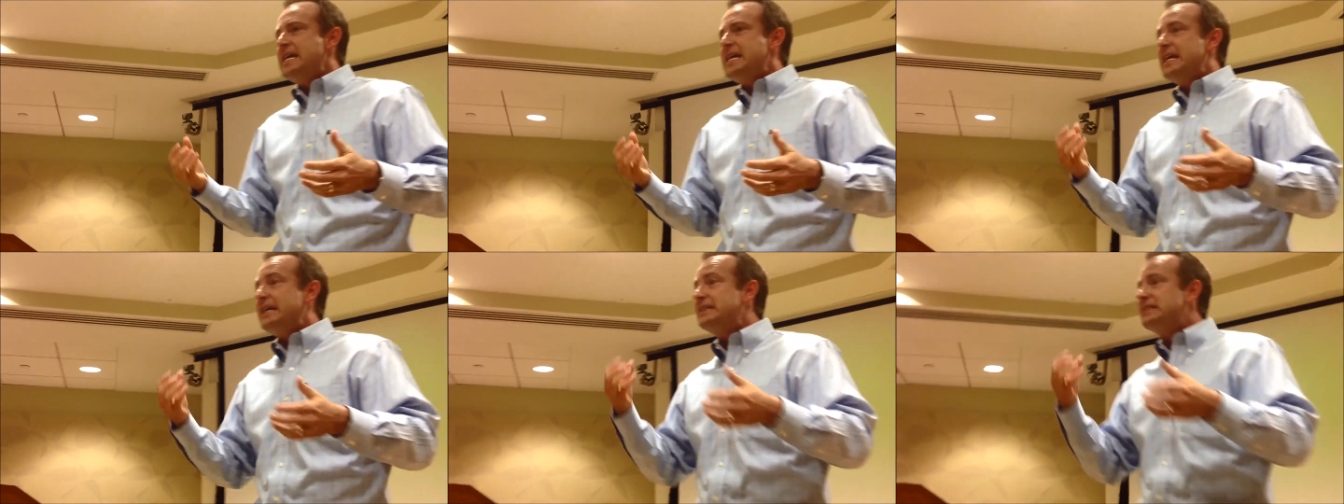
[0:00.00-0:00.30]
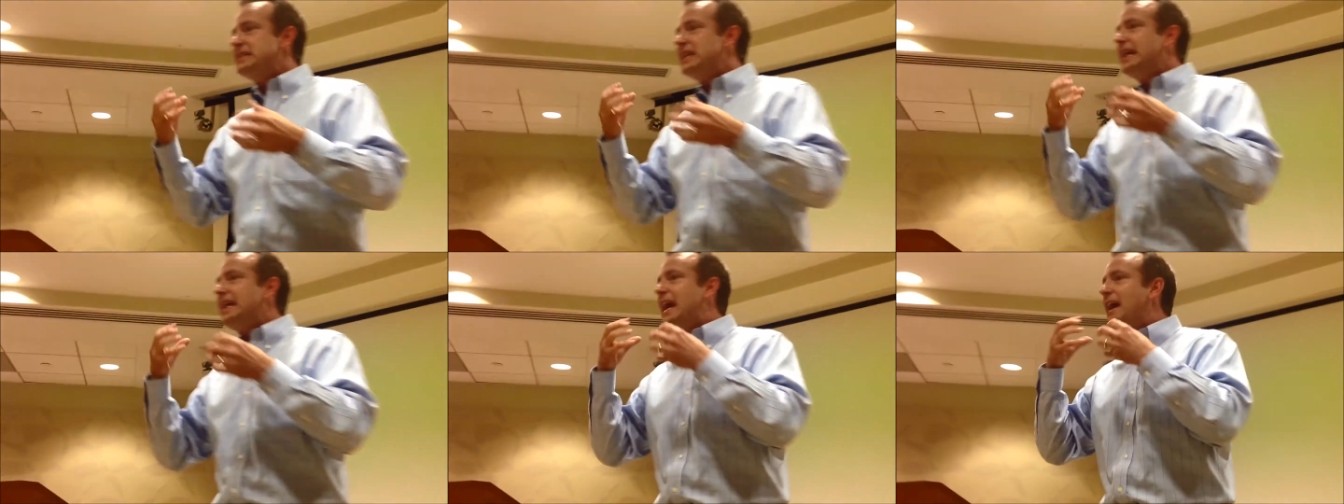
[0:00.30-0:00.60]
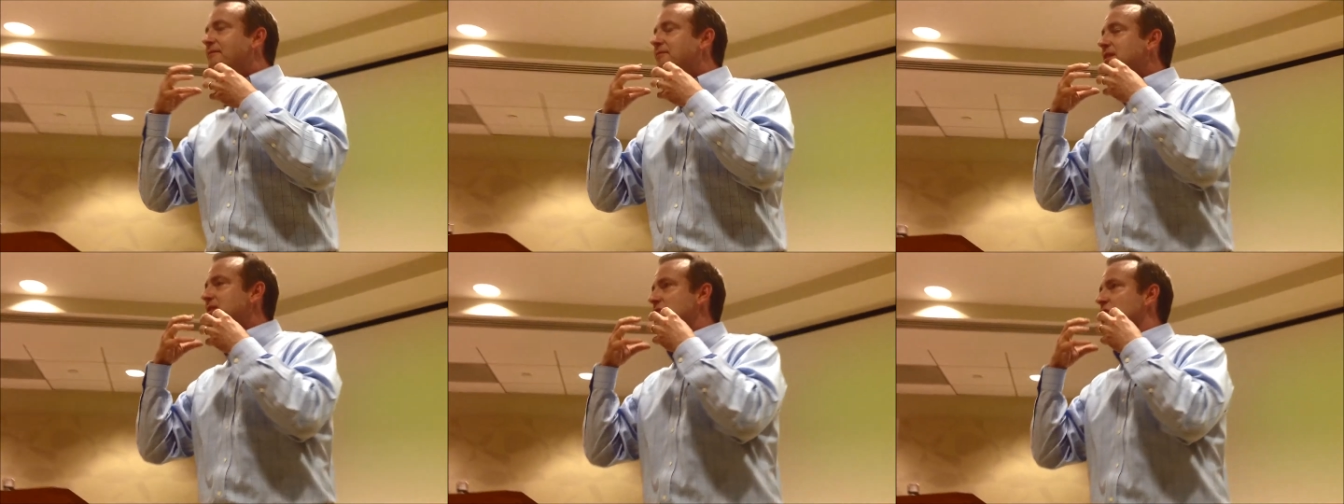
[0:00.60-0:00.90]
is like I
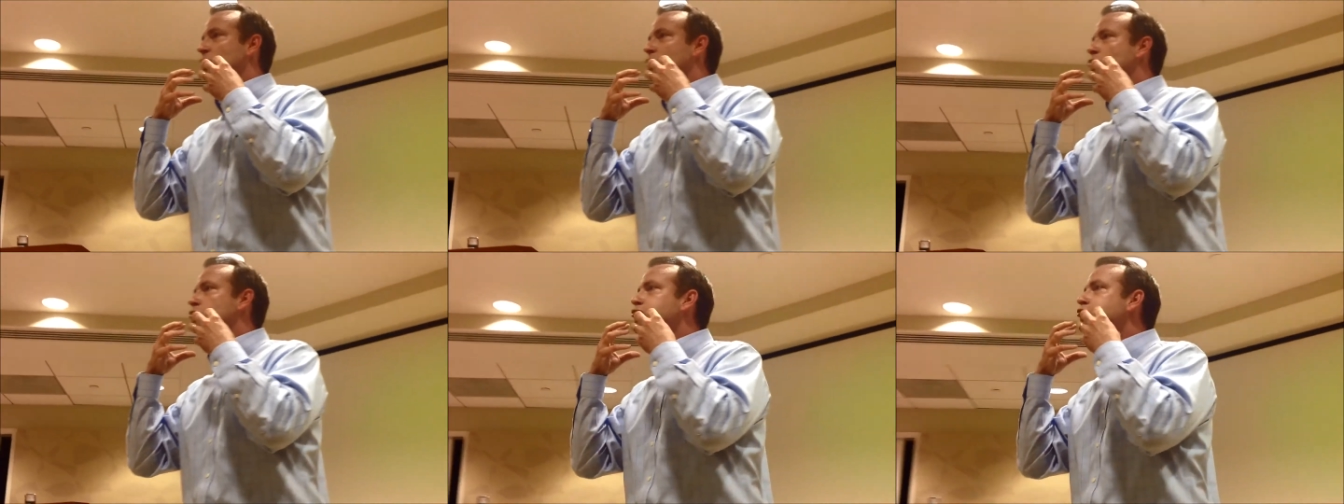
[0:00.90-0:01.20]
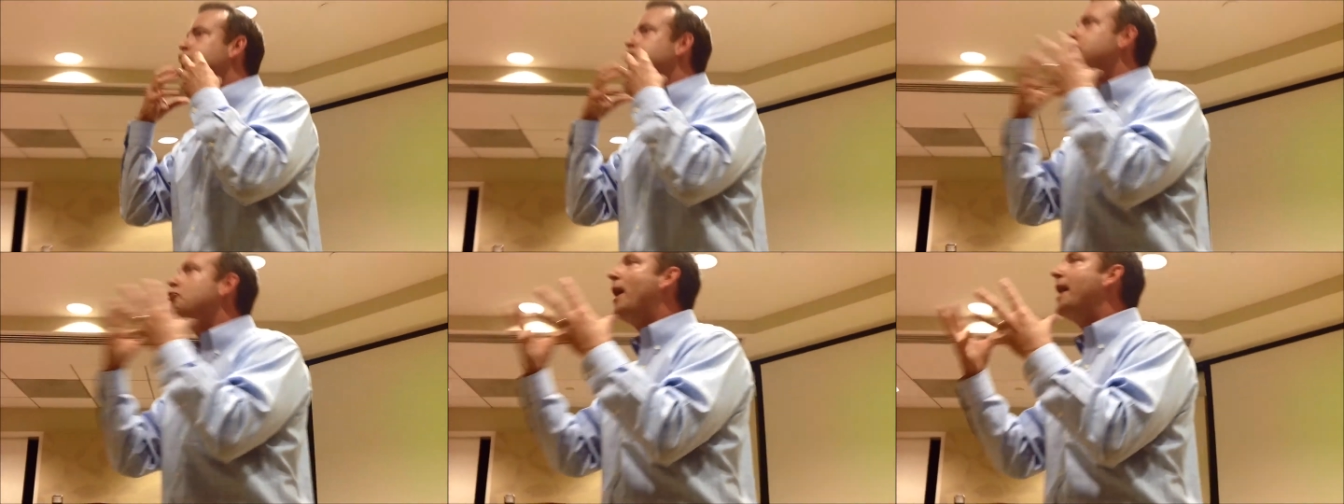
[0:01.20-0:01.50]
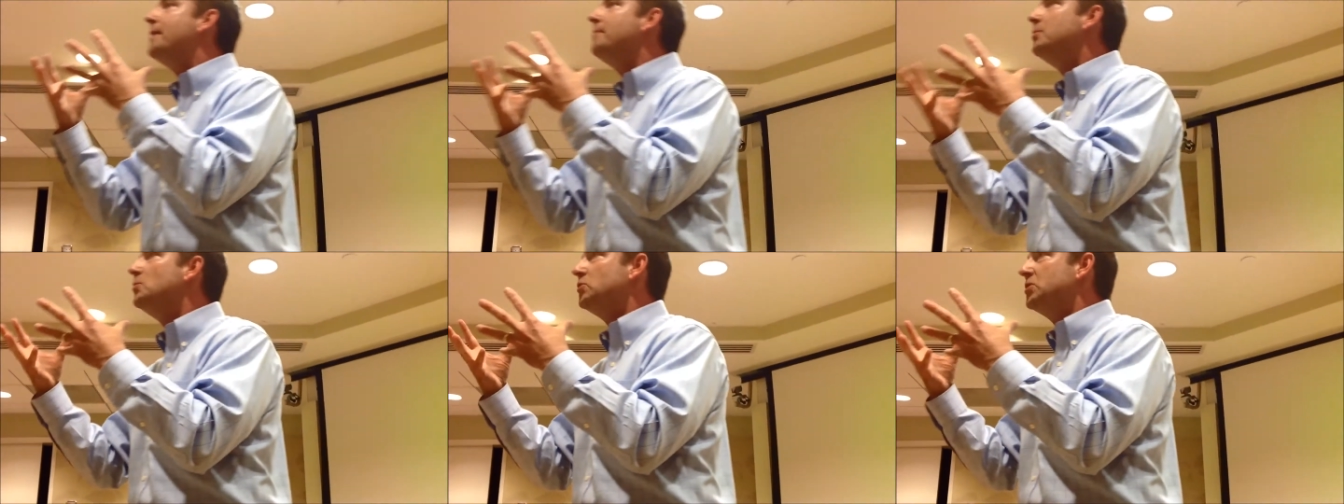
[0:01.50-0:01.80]
have this
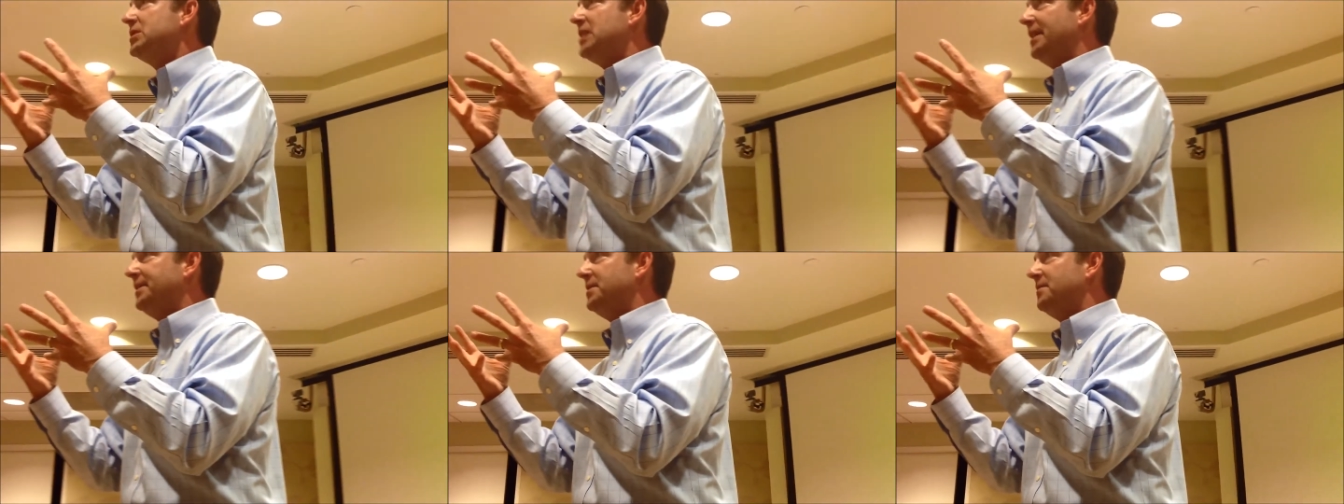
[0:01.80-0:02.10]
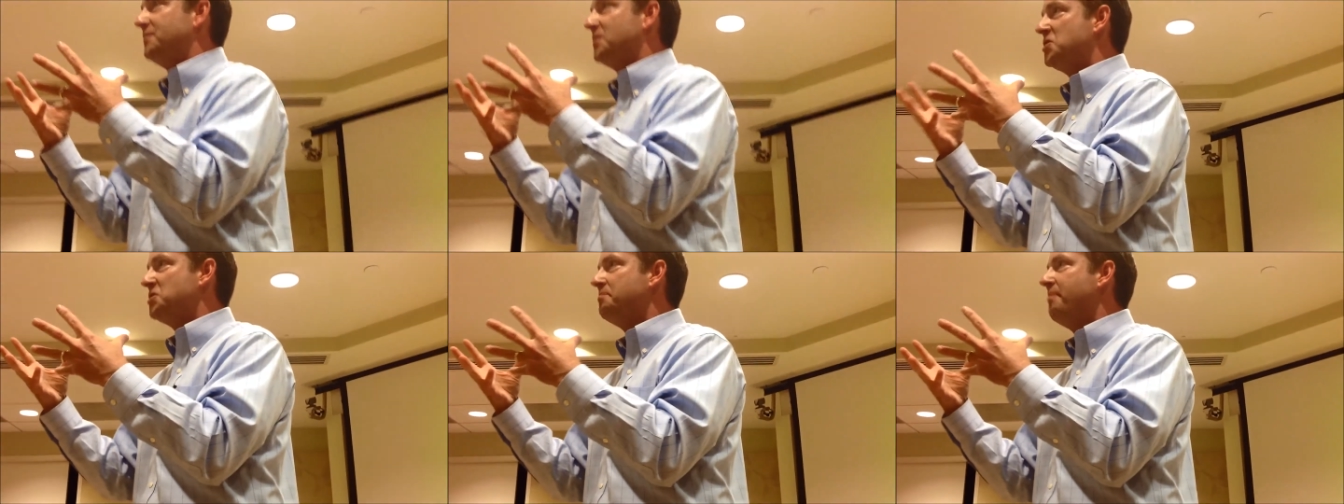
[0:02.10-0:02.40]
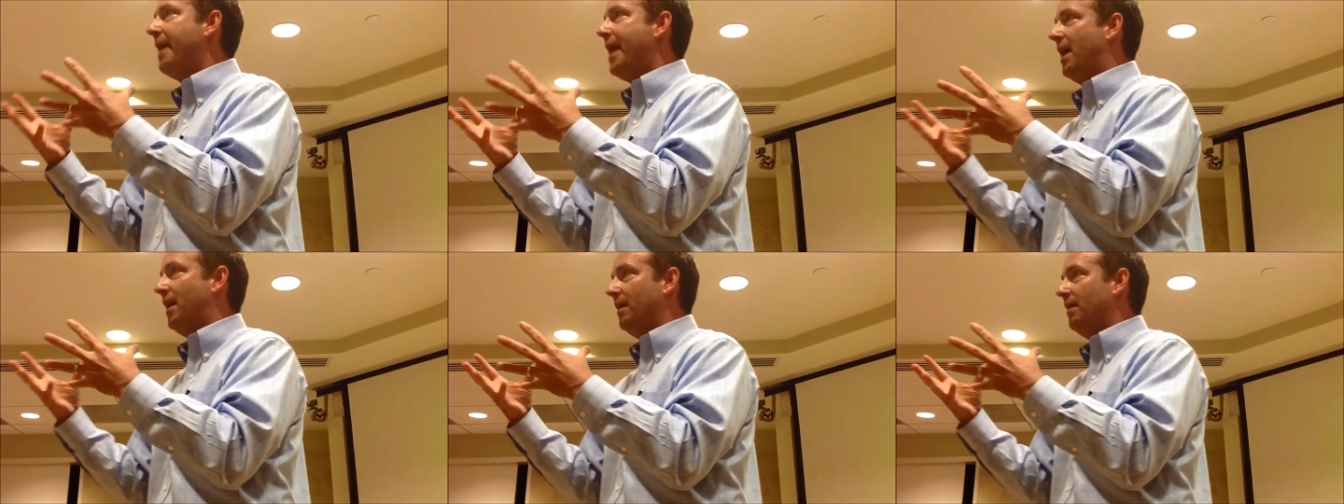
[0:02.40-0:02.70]
incredible sense of
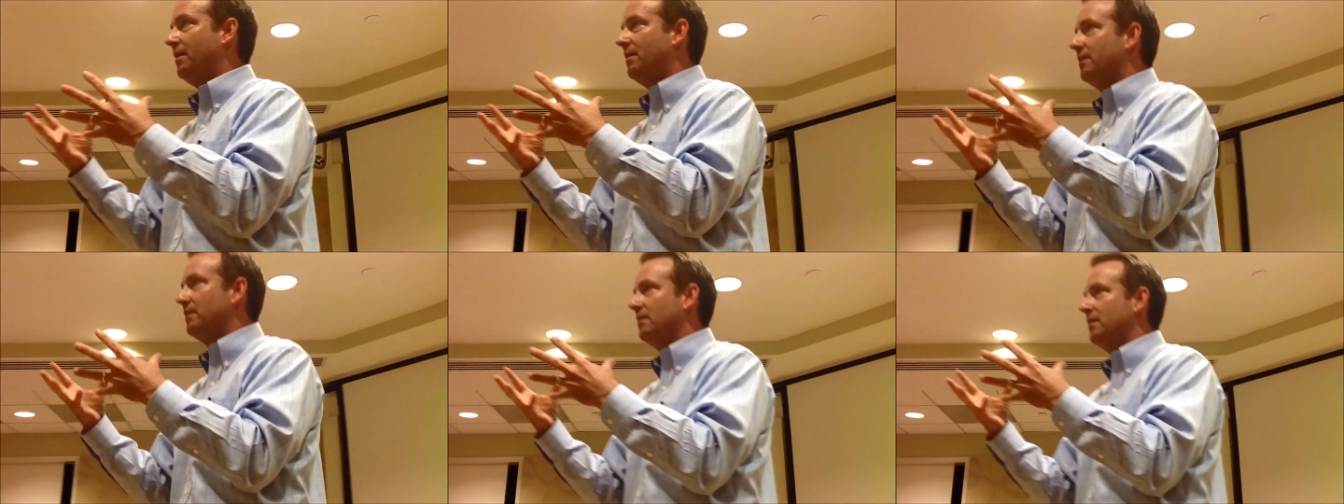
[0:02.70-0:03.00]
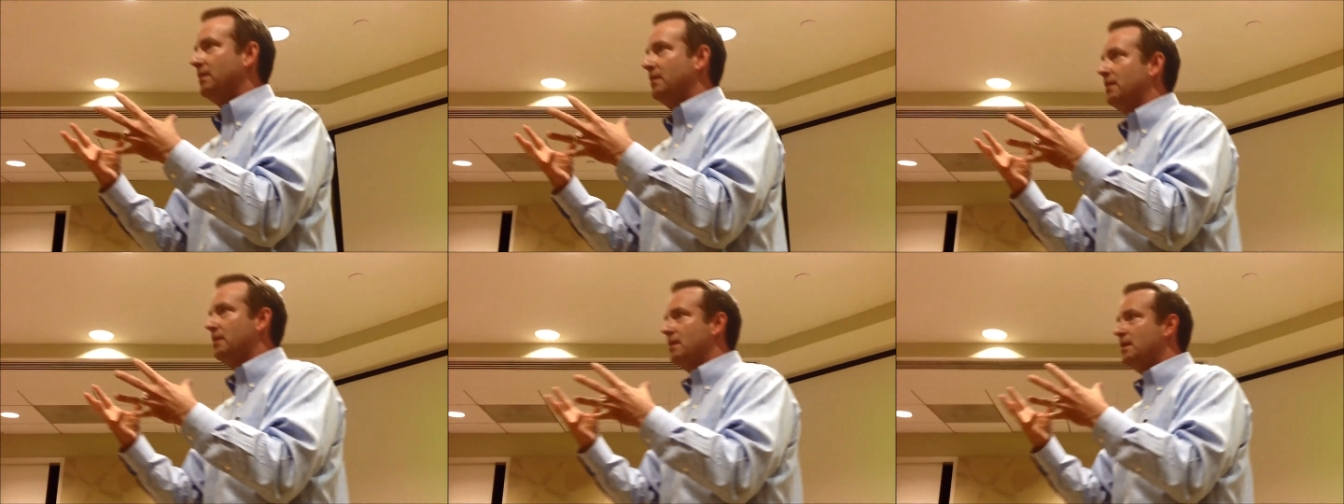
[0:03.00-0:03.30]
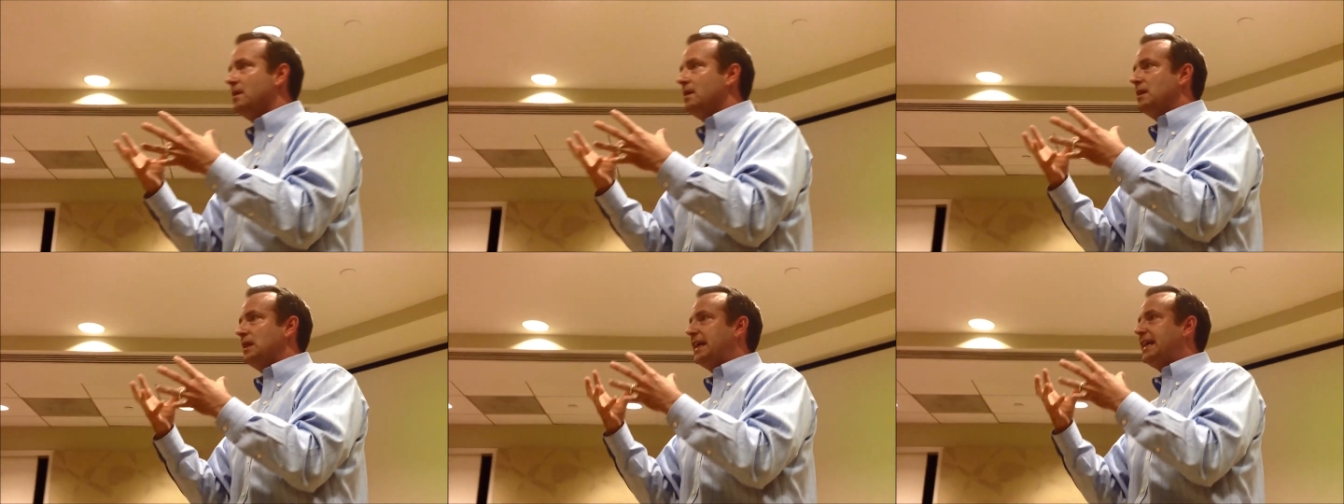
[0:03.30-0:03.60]
smell.
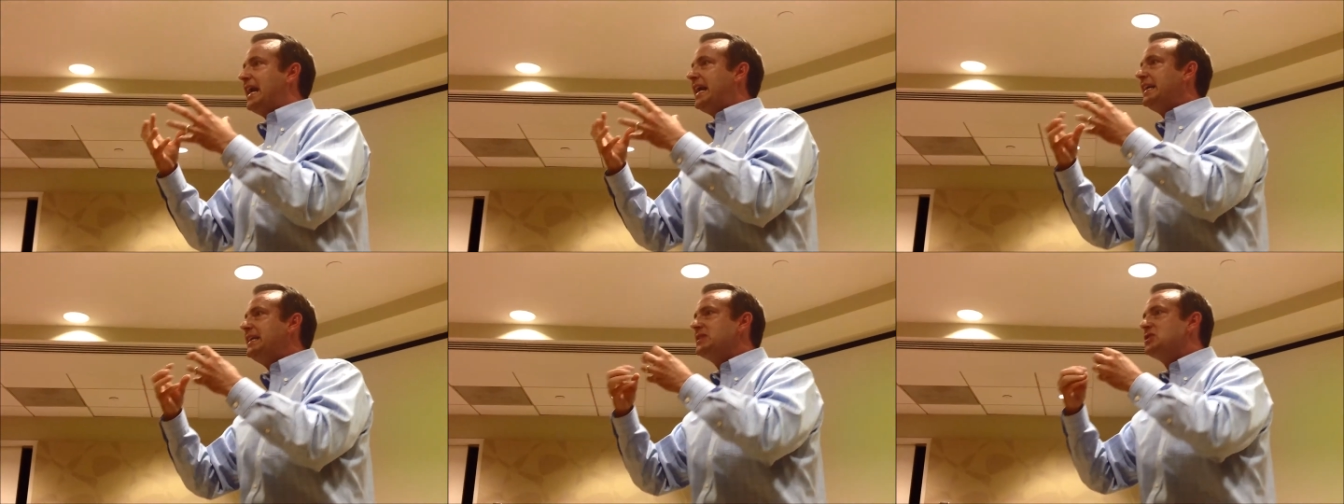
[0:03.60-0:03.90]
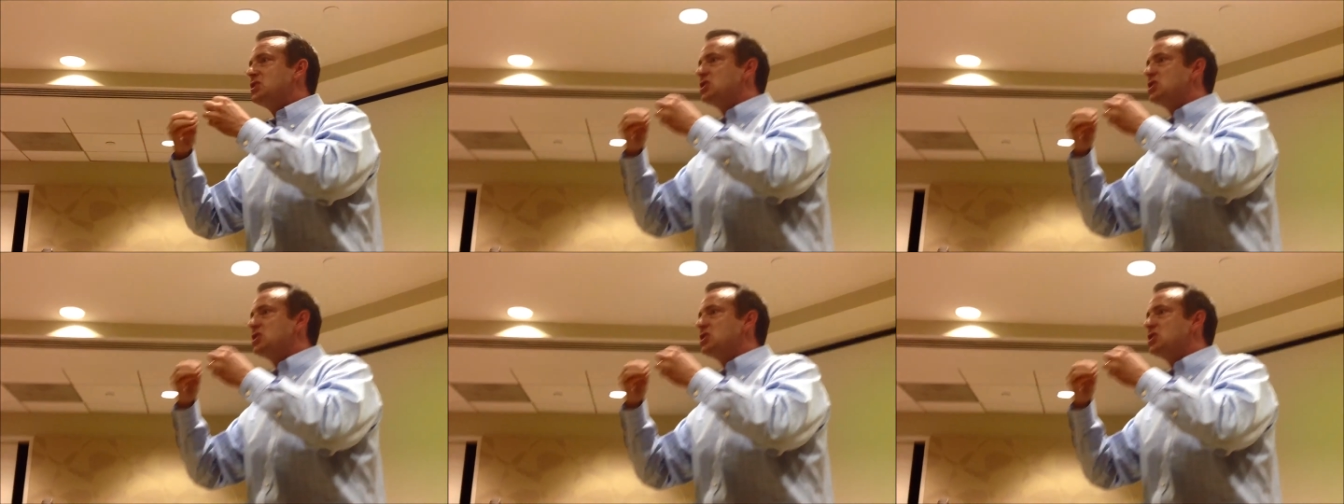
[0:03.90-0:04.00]
Like I can